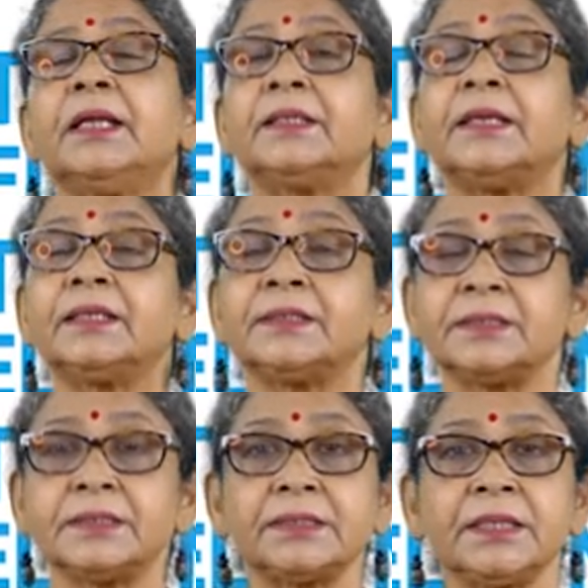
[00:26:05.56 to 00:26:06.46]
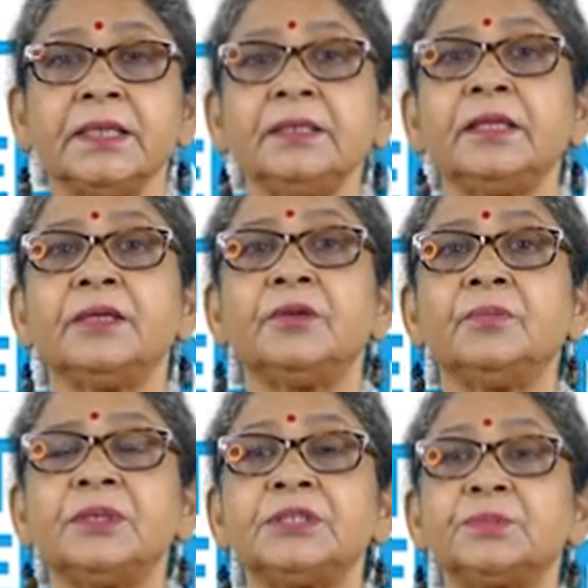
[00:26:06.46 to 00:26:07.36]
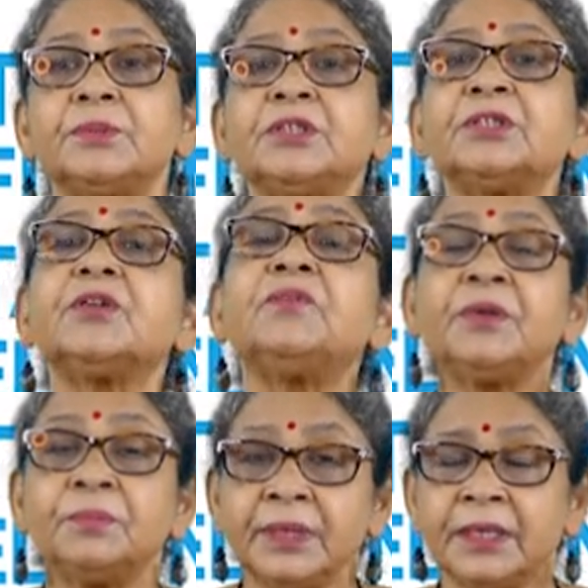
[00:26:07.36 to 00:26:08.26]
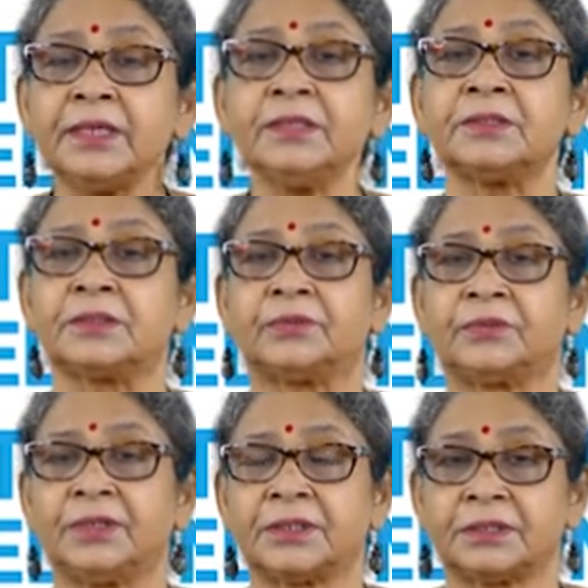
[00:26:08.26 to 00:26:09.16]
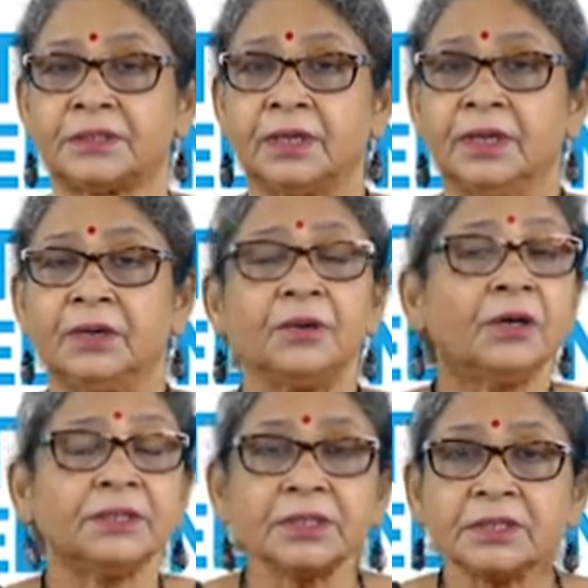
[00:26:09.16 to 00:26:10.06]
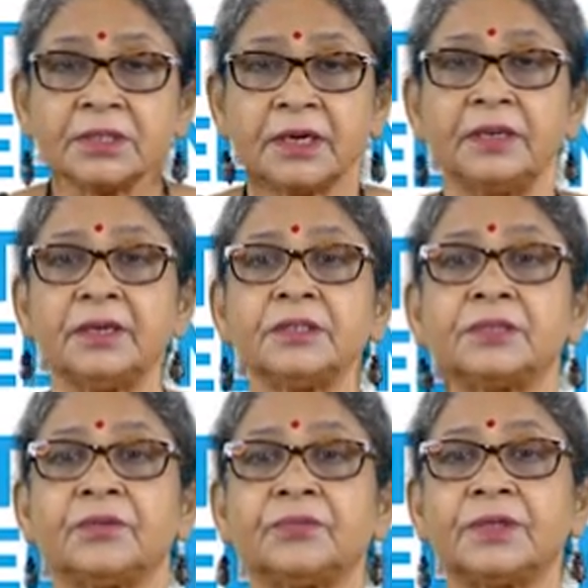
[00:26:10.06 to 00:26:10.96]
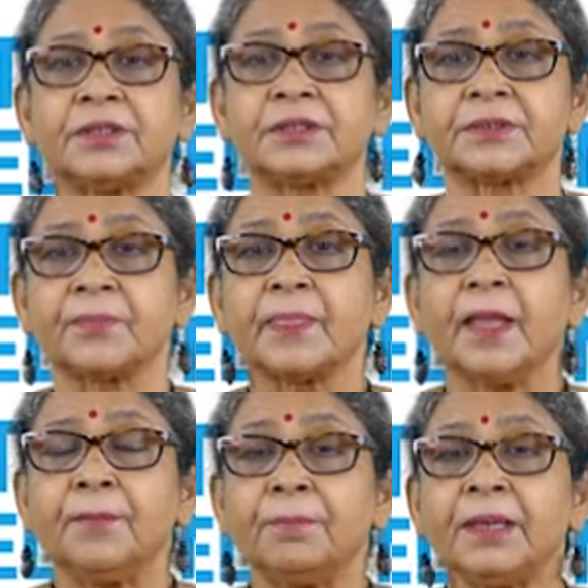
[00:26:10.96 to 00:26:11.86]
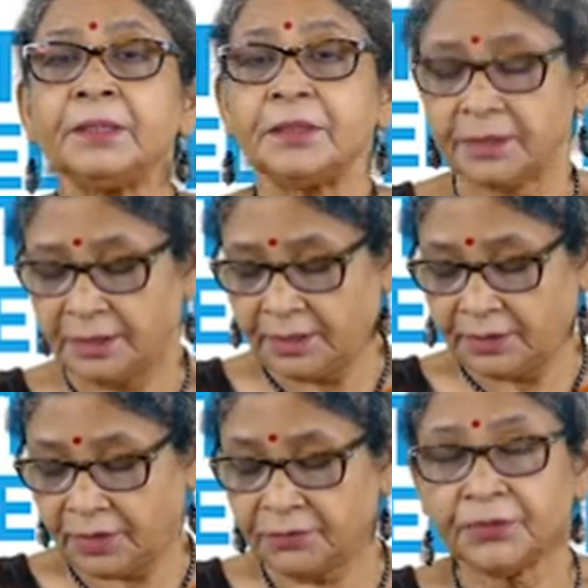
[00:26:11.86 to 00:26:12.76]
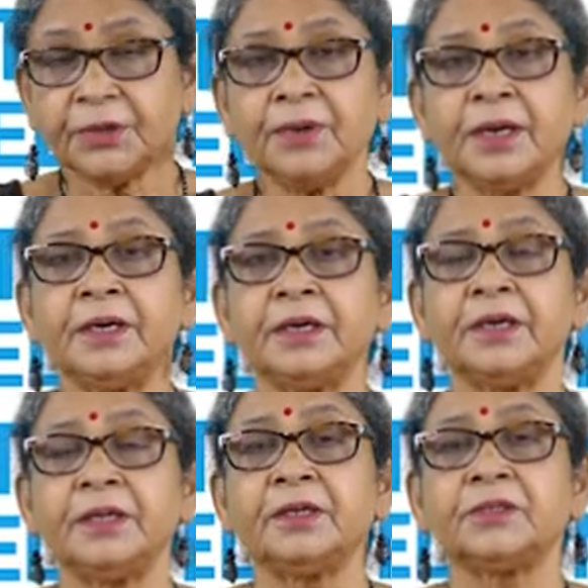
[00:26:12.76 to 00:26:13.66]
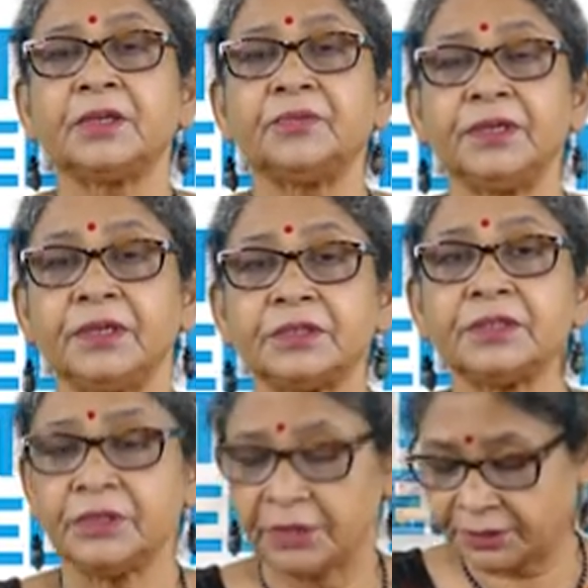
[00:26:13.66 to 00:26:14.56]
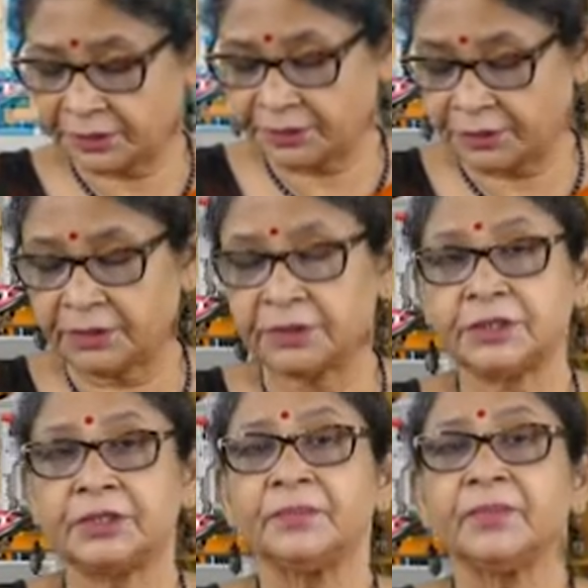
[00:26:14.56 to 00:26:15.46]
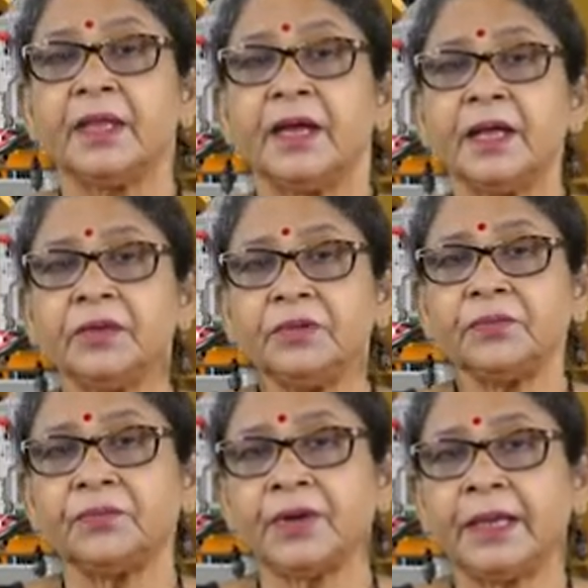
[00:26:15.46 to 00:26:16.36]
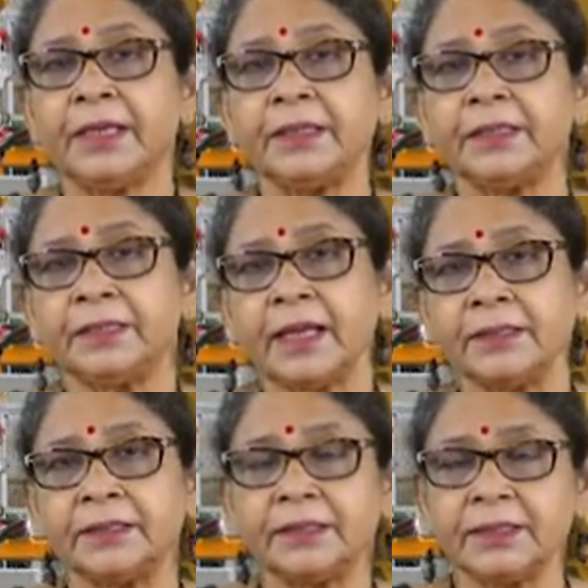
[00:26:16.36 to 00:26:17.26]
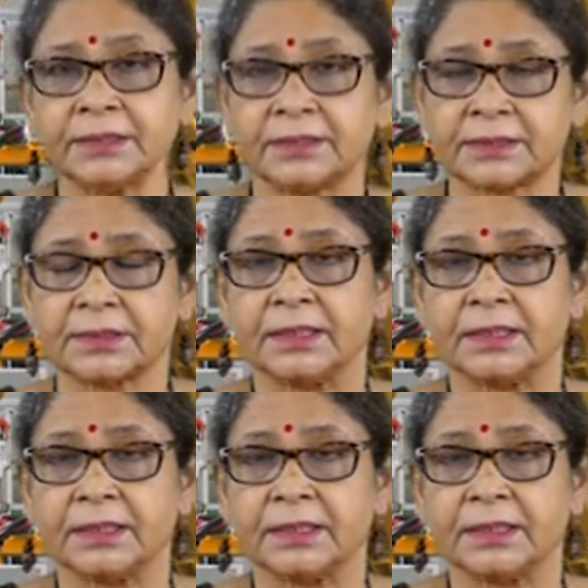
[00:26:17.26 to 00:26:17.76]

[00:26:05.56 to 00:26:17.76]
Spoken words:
that has sustained the human species over millions of years, not just hundreds of years, but a few hundred years of industrial technology, and we find that this